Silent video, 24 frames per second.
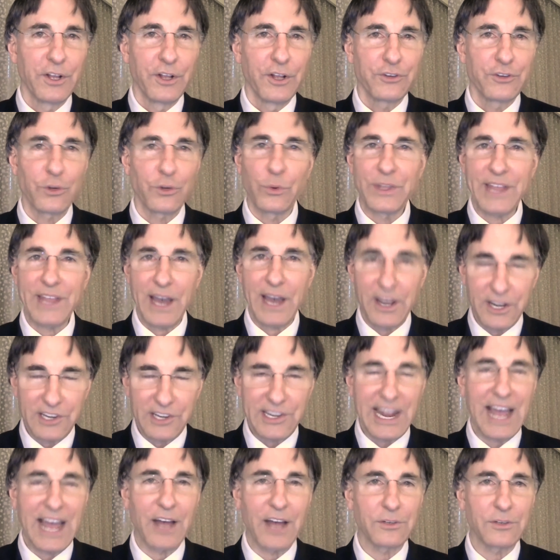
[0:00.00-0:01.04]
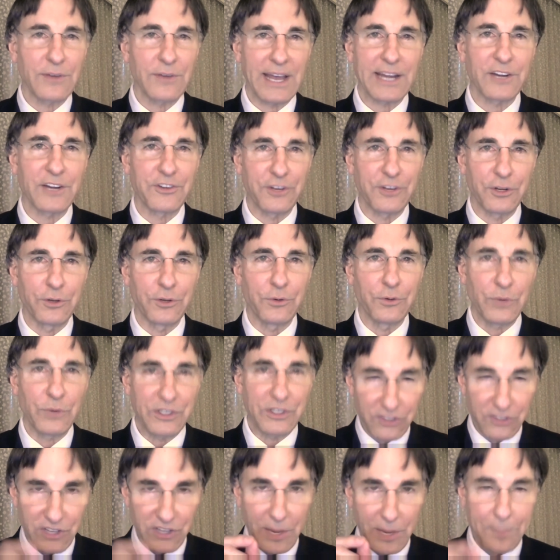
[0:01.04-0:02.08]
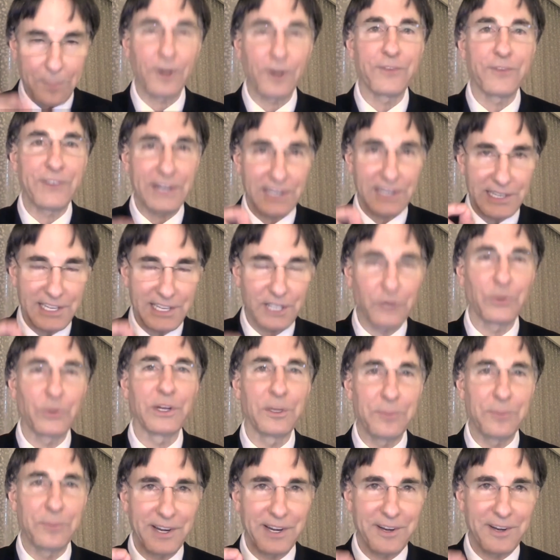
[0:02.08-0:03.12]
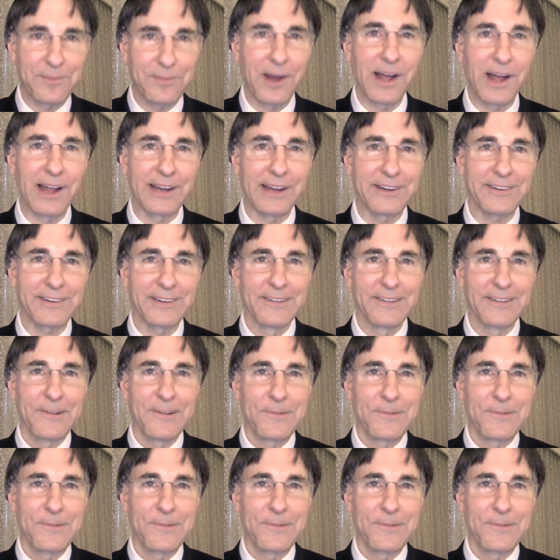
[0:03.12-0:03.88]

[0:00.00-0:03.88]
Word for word: So without a doubt, gratitude, which is a perfectly equilibrated mind,